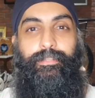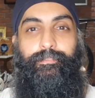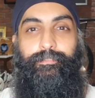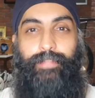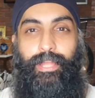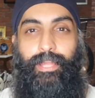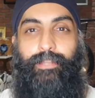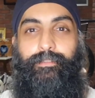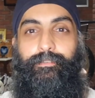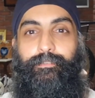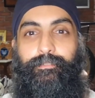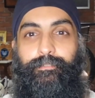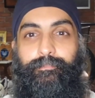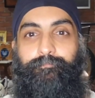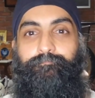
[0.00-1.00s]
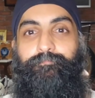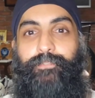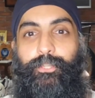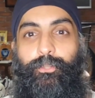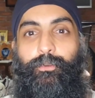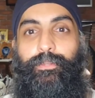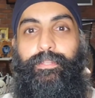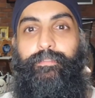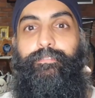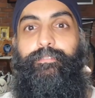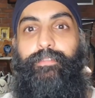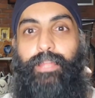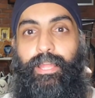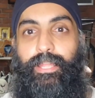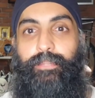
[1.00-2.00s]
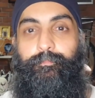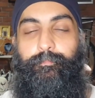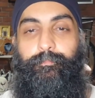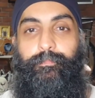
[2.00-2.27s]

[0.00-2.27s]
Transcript: That, is time.